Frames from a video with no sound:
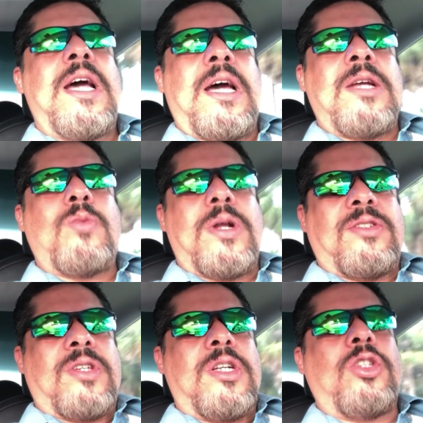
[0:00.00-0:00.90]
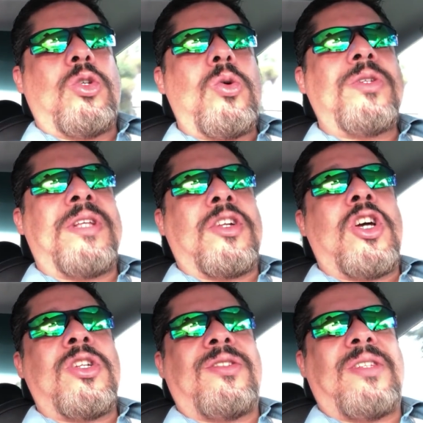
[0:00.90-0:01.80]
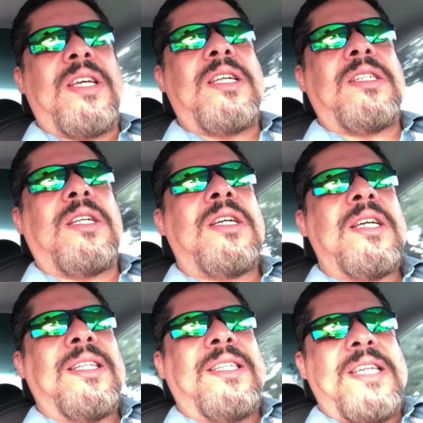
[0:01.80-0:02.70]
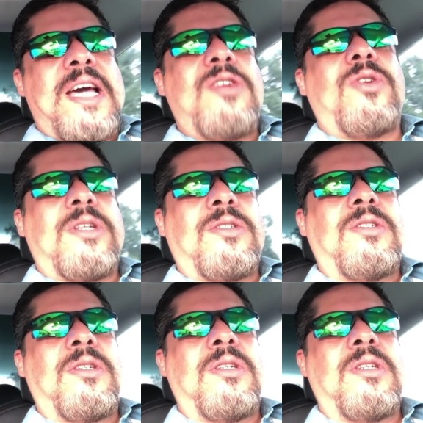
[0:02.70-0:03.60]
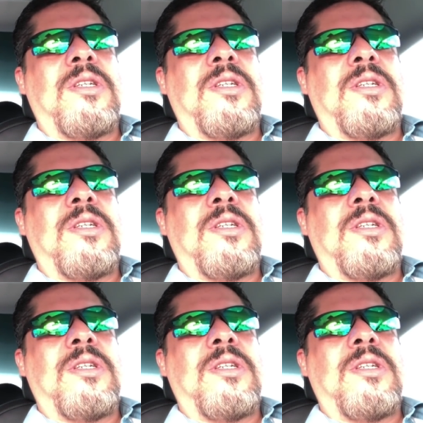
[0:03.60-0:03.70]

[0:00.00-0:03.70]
and what it's gonna do is that's gonna send the address,